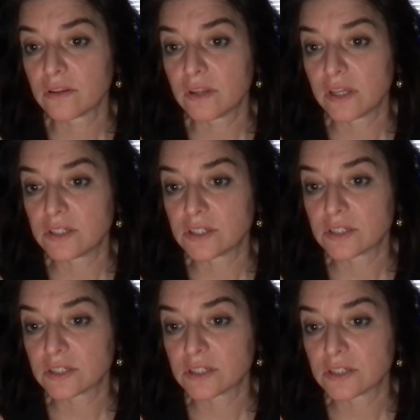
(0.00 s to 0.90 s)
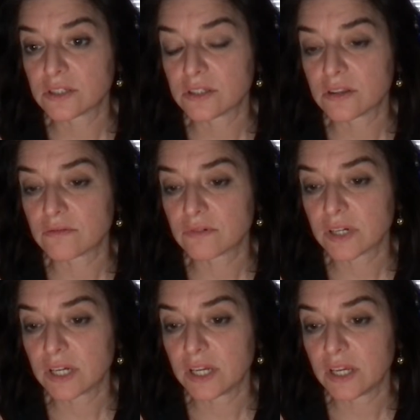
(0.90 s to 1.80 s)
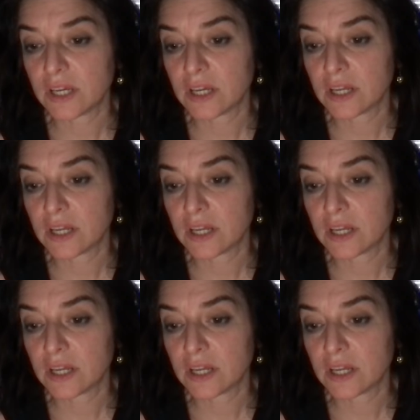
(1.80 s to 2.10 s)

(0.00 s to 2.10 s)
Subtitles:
they just listed 3.